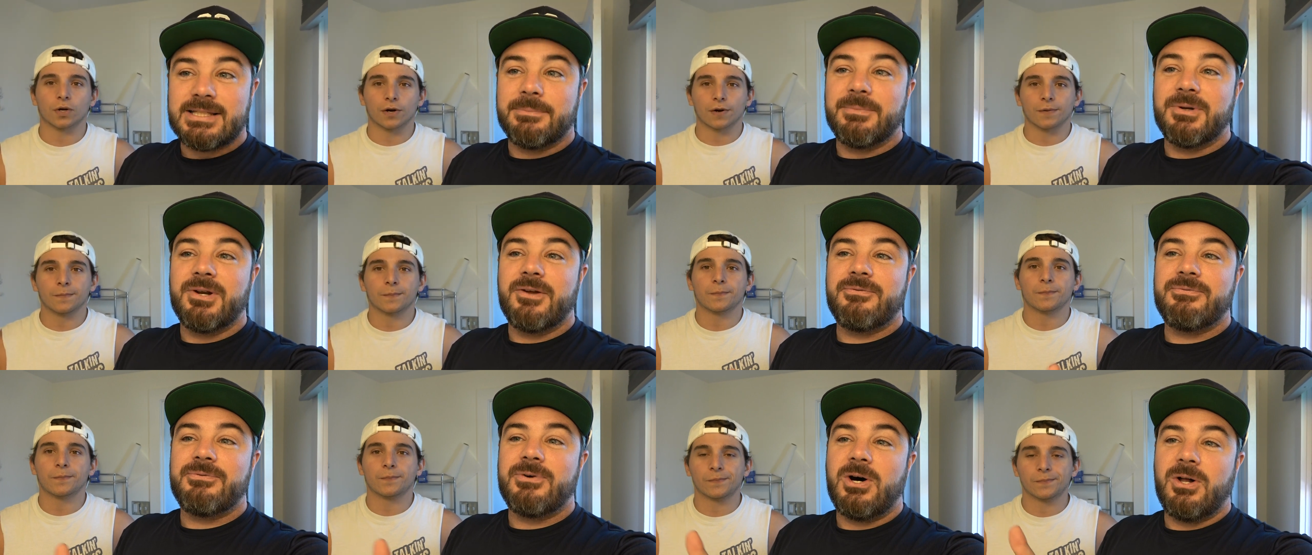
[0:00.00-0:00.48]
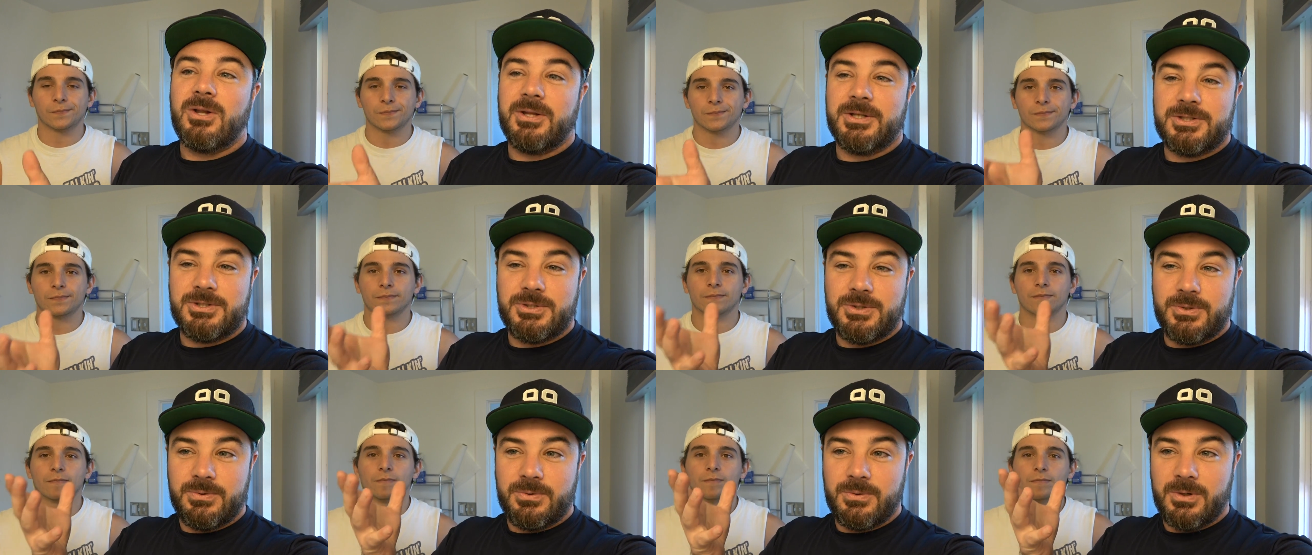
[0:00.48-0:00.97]
Speaker 1: Right. I'm going to fall
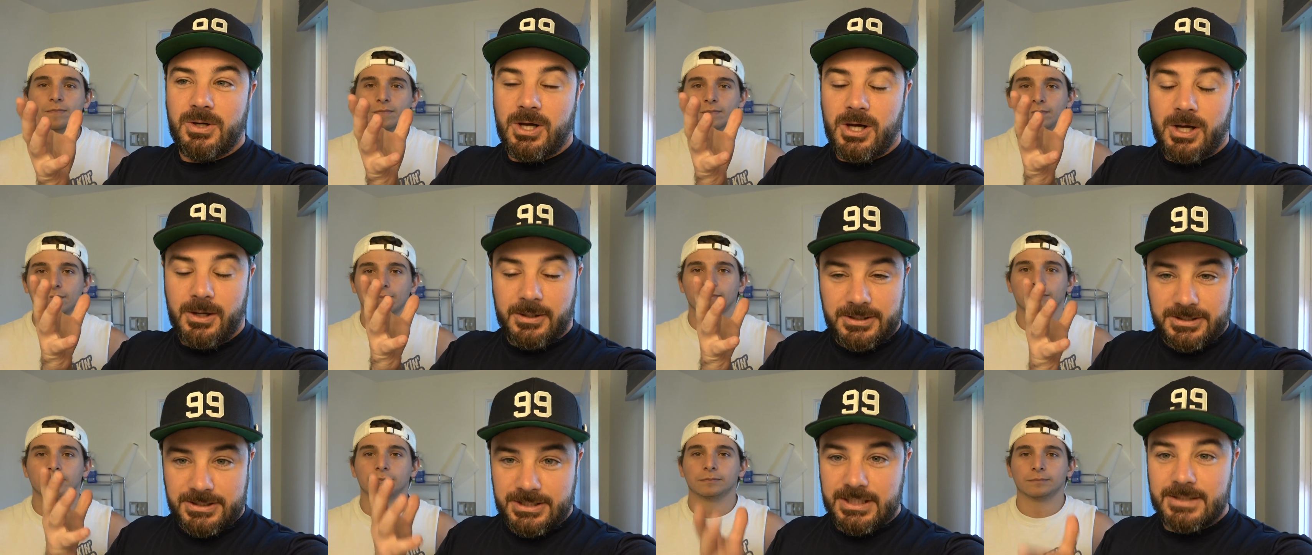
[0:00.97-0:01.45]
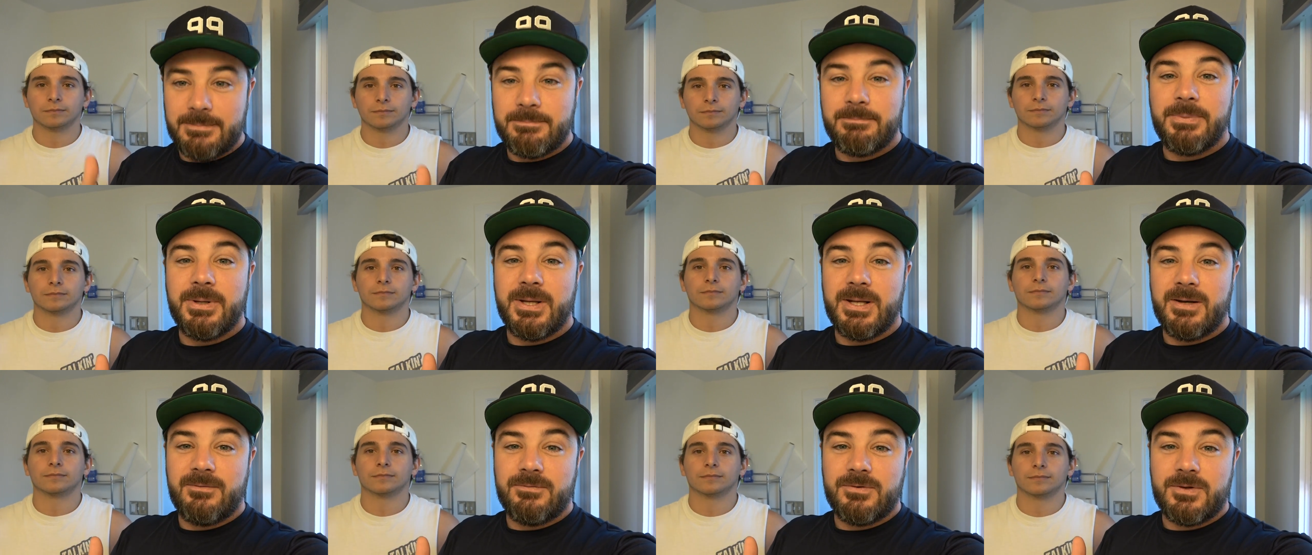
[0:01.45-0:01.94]
into a deep
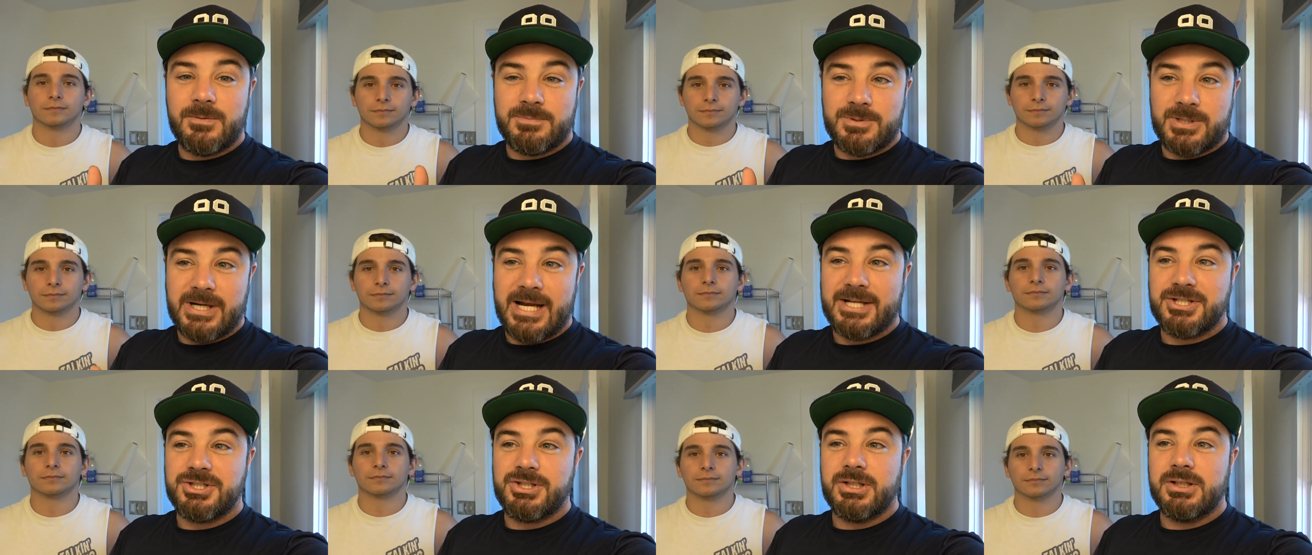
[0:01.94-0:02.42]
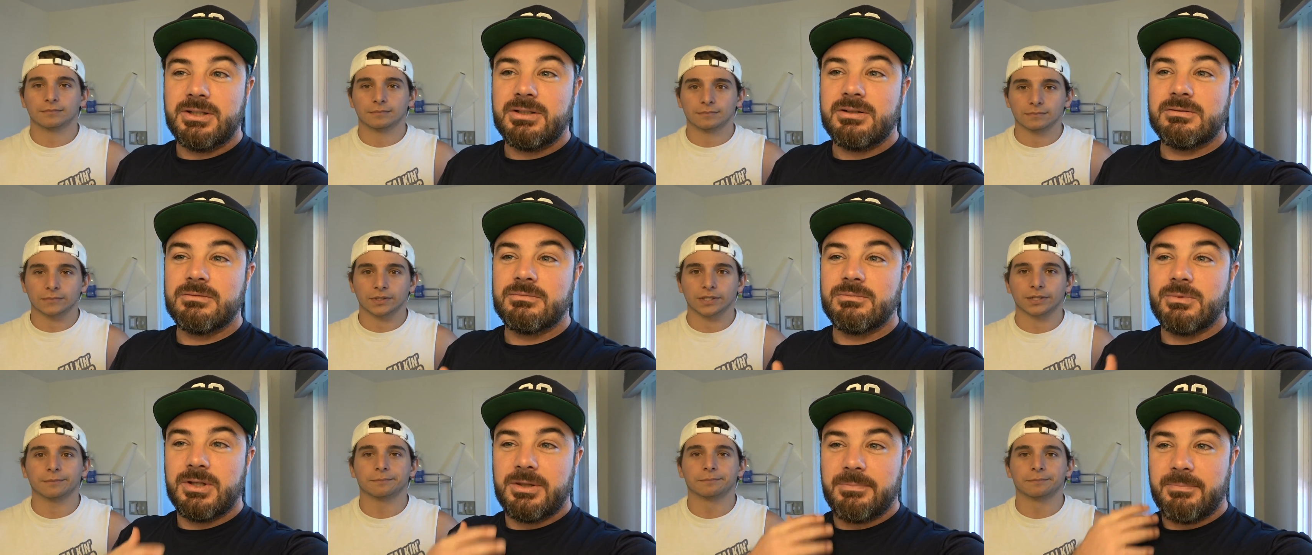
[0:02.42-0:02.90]
pit of depression
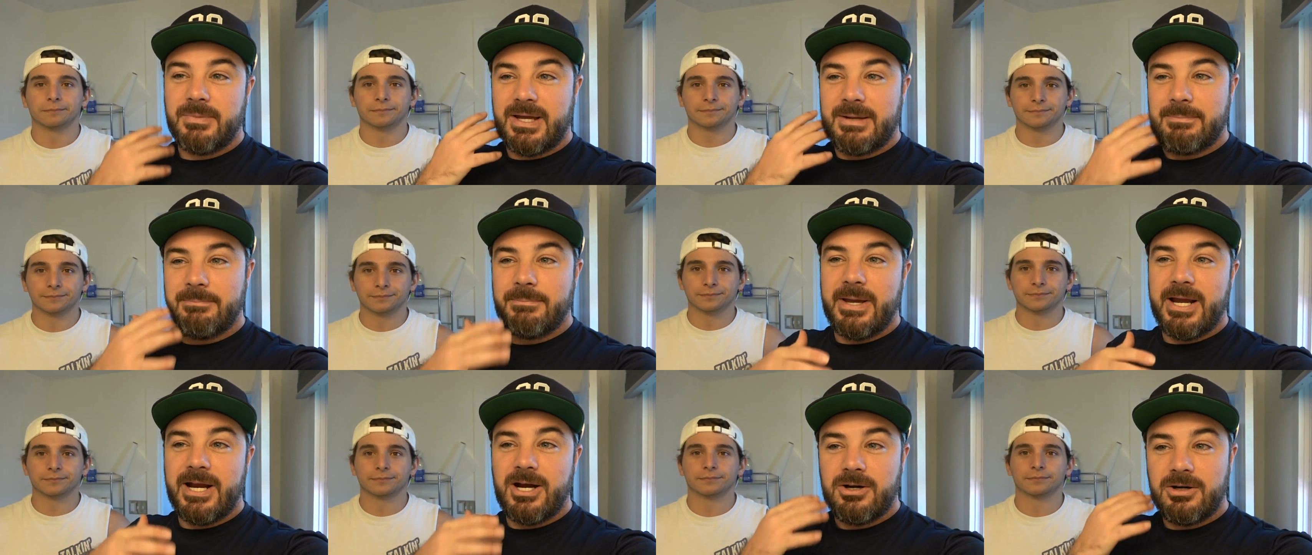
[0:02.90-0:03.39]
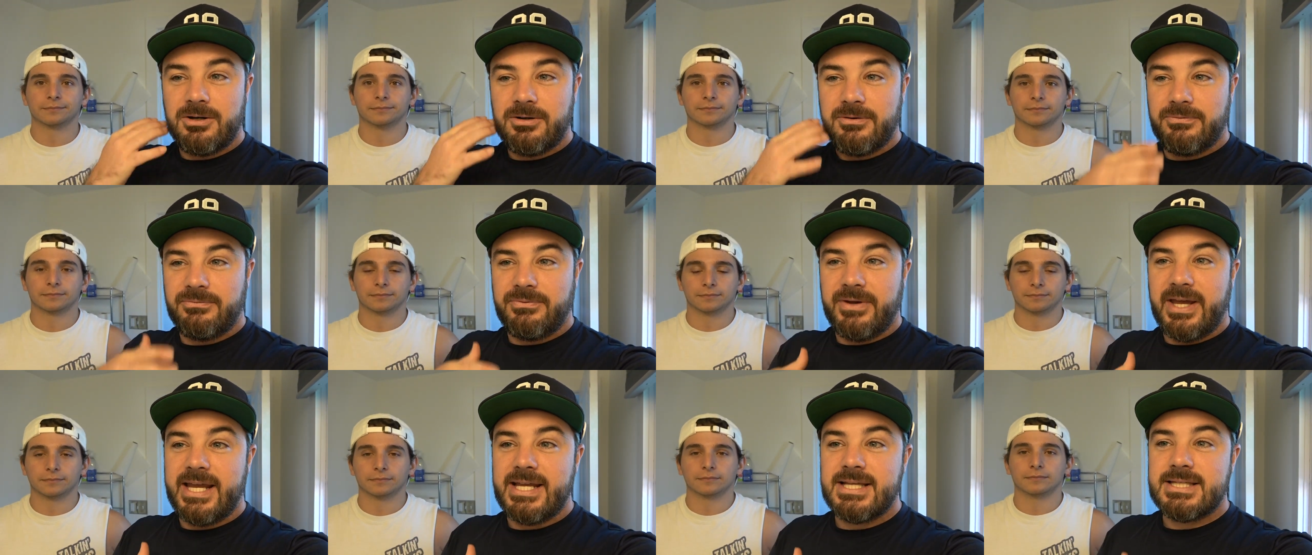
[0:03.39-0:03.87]
yeah. with my bare
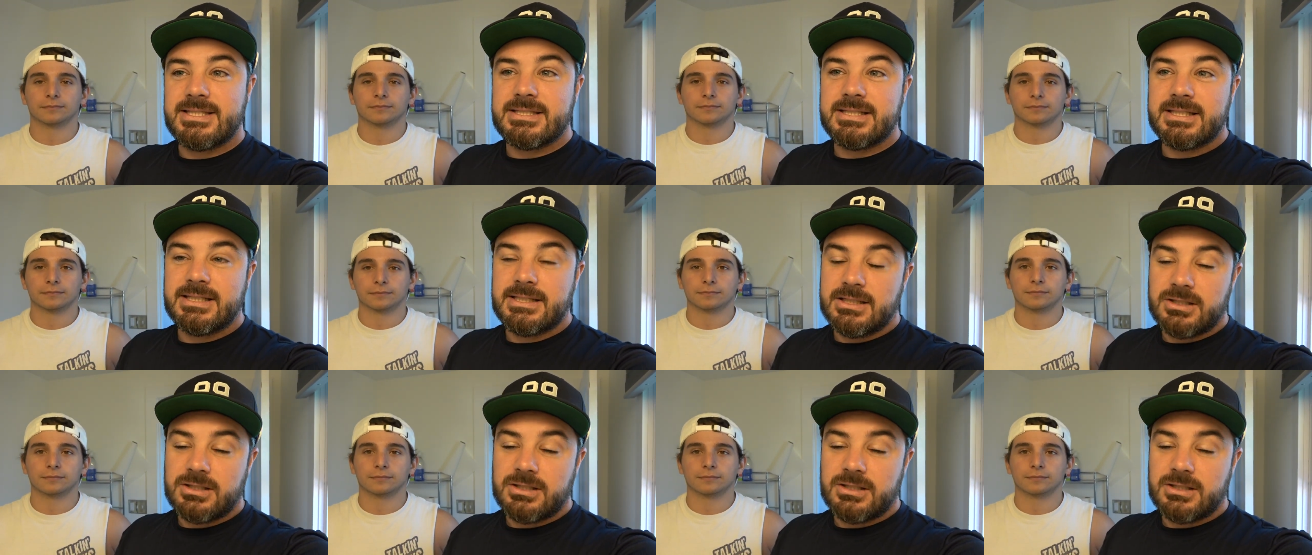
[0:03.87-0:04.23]
face,